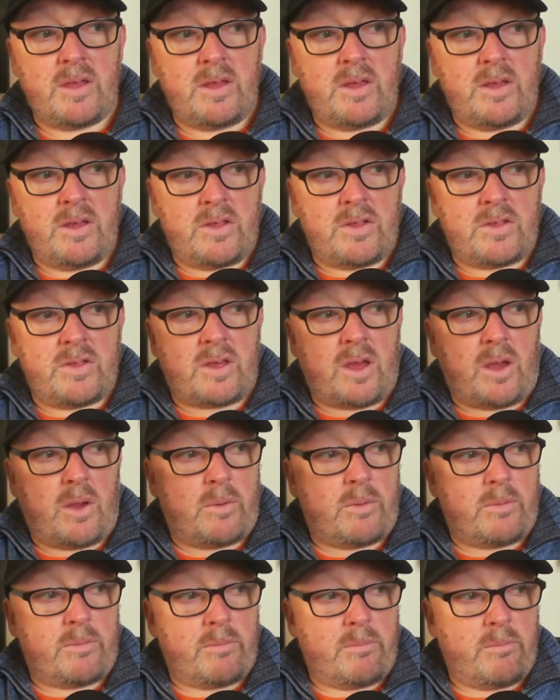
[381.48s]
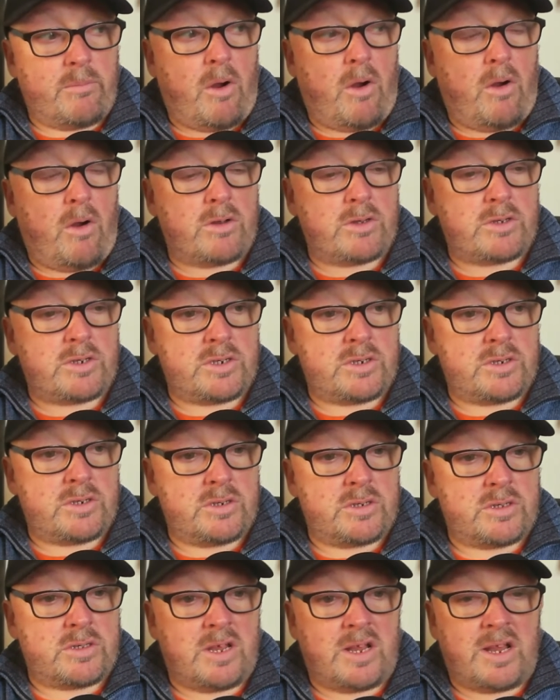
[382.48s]
So March is
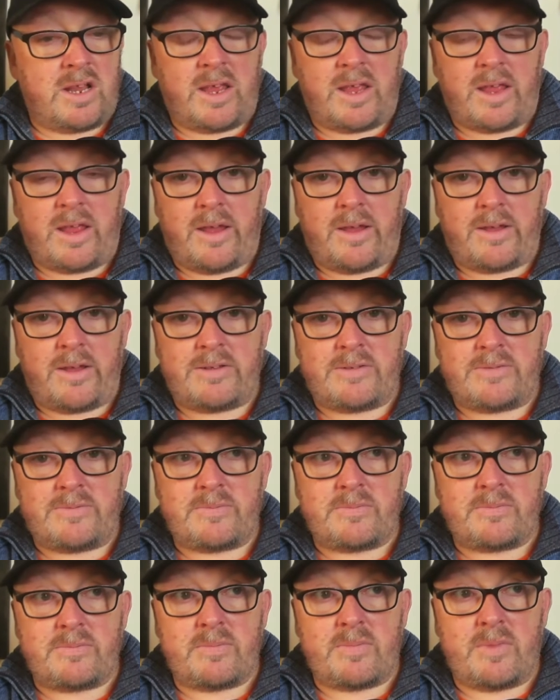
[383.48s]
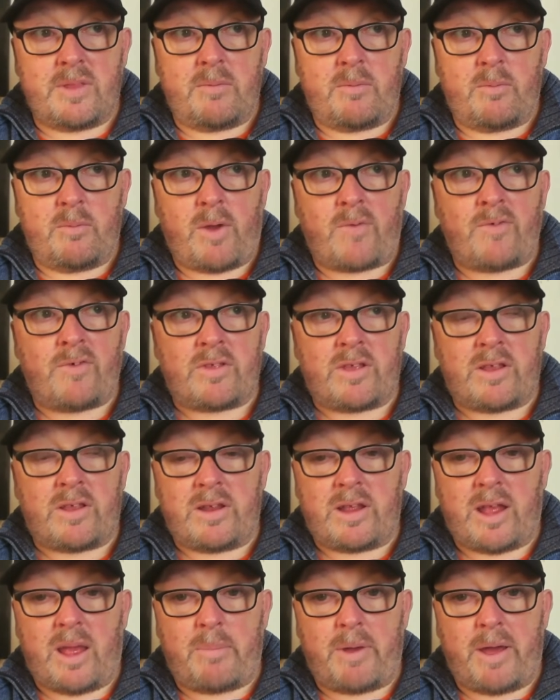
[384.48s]
nearly here. Weather's gonna
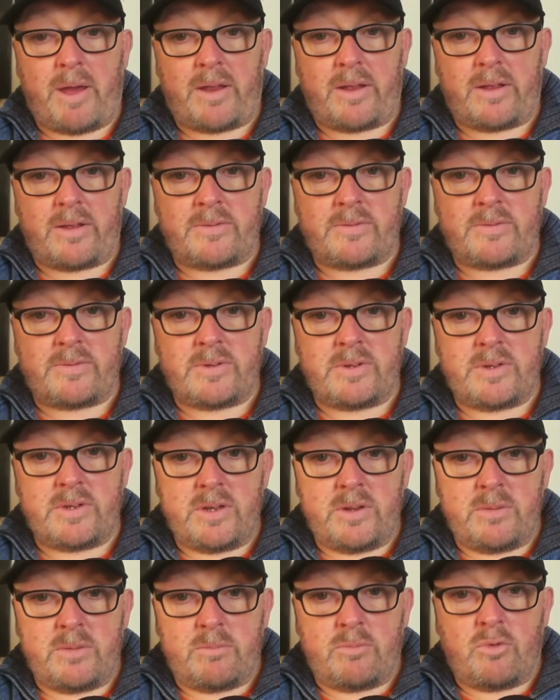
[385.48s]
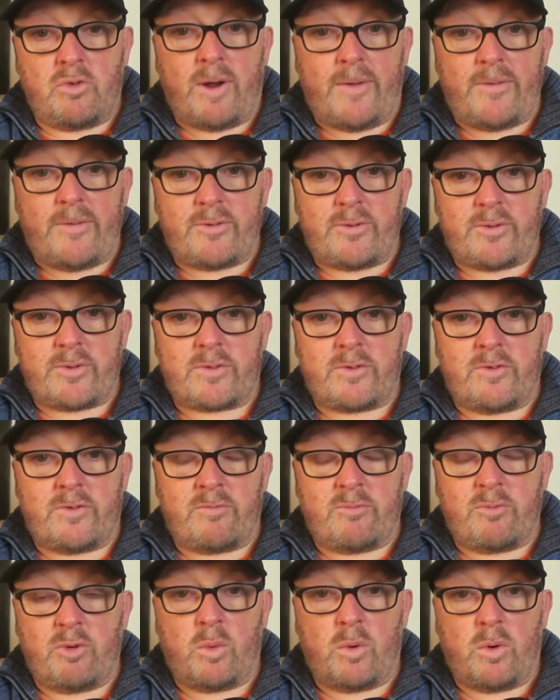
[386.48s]
get better, more outdoor stuff,
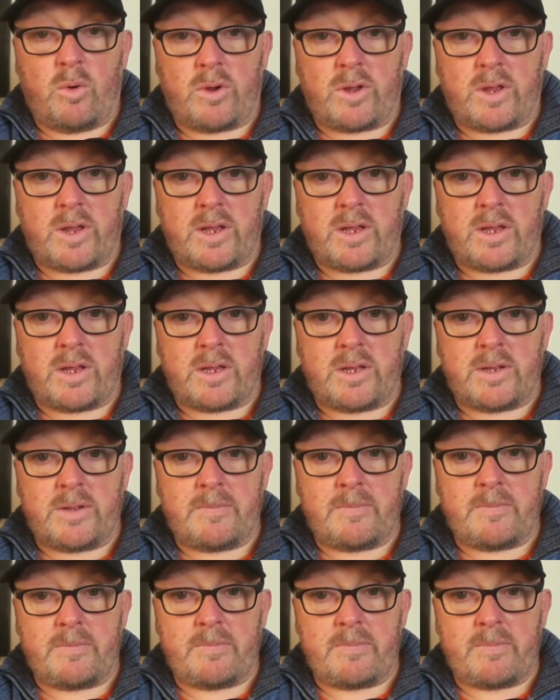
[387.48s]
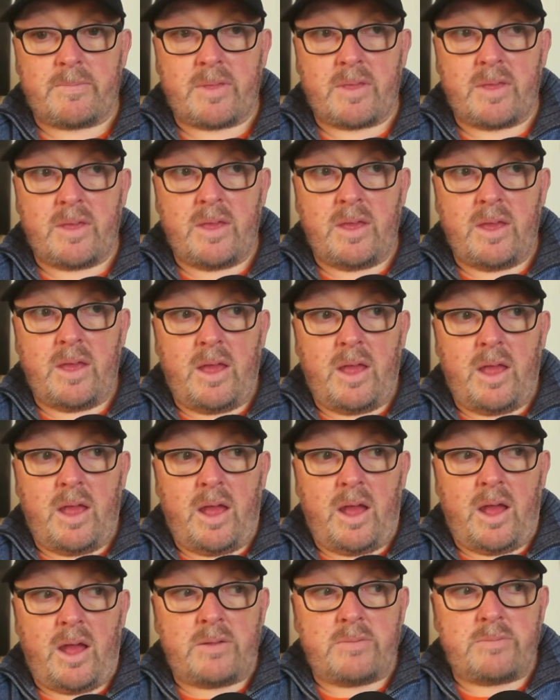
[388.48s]
more walking.
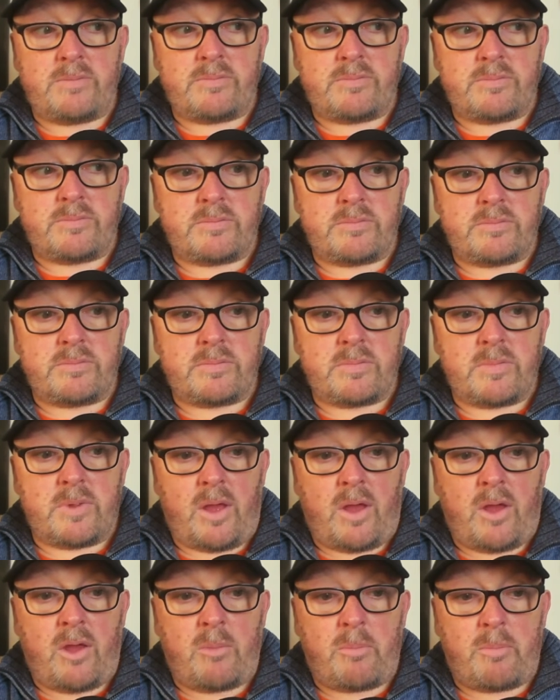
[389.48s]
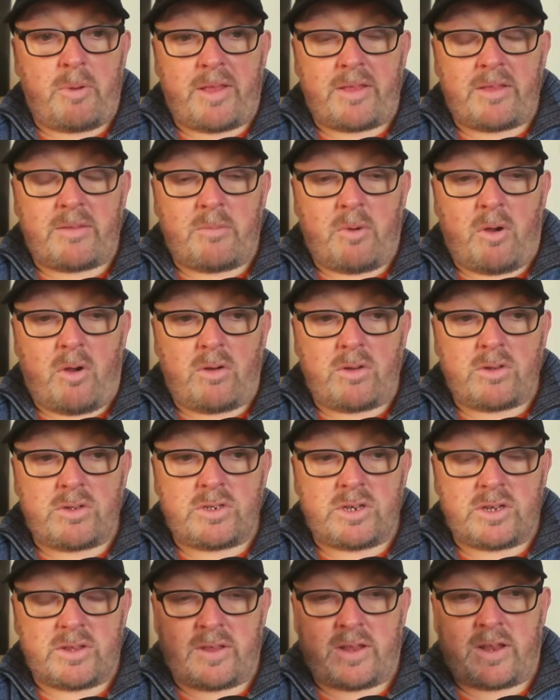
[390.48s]
I hope by the end of March, I
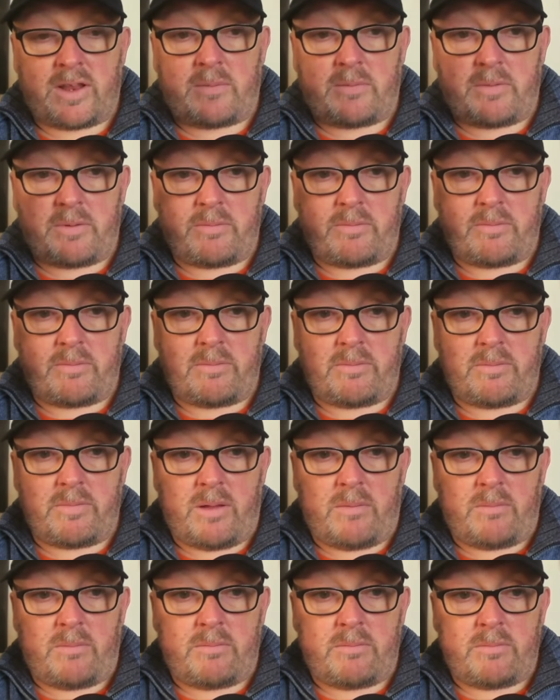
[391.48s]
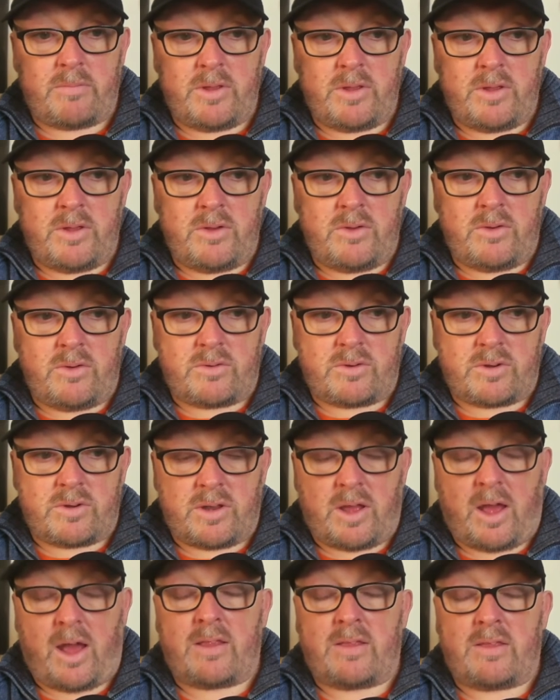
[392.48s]
said I'm under
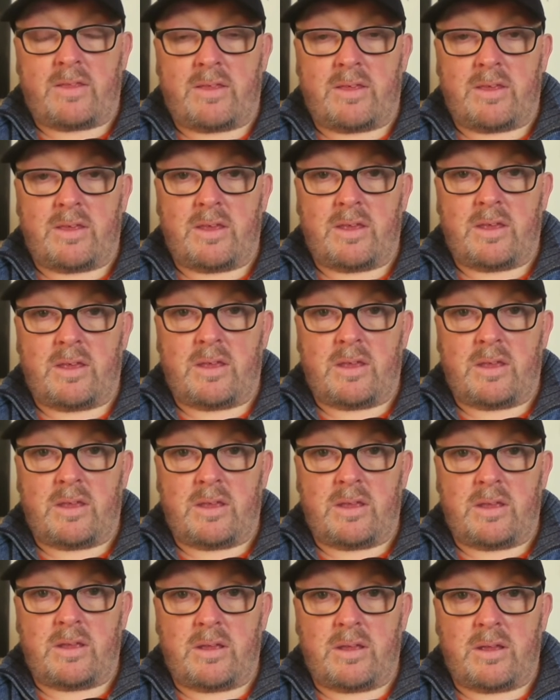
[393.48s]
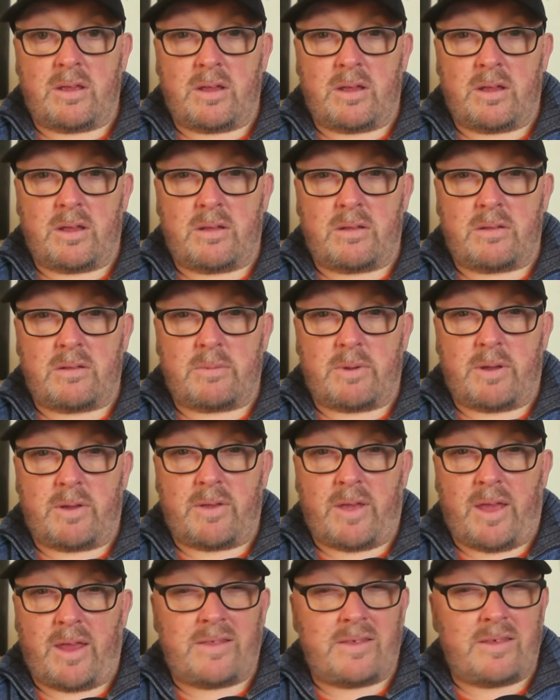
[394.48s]
90, about
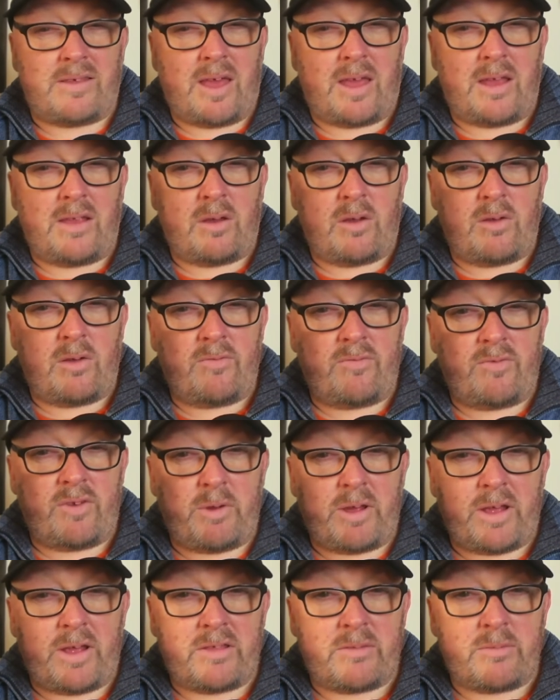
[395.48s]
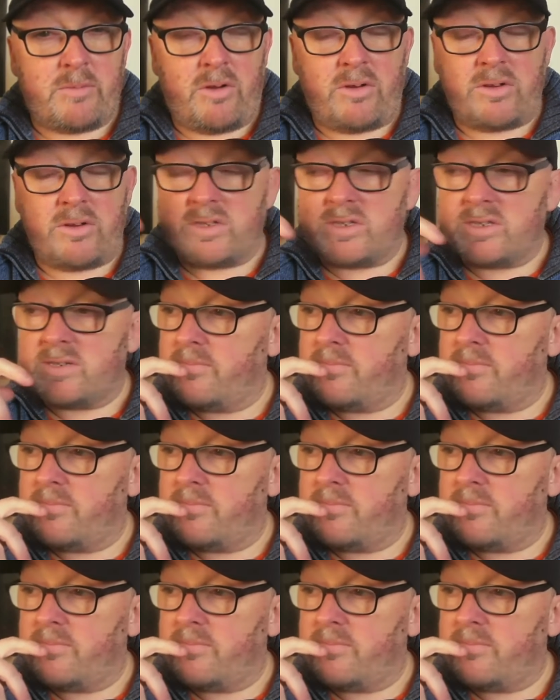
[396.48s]
88 hopefully by the end of March.